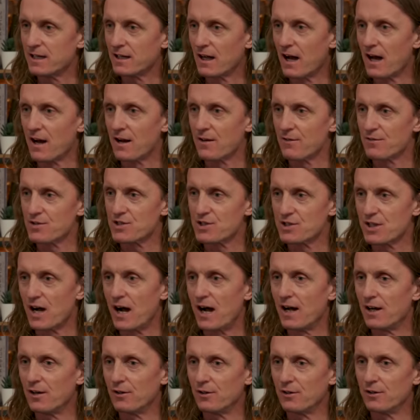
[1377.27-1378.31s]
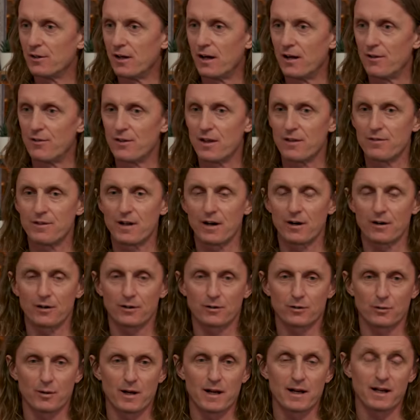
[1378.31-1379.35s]
kind of style that they're
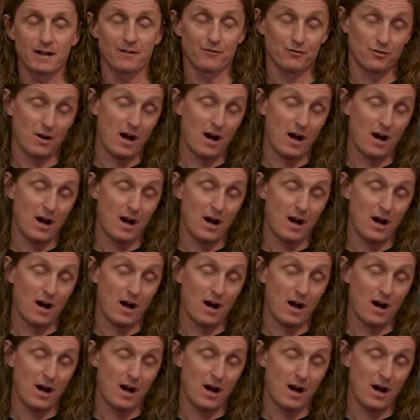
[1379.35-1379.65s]
creating.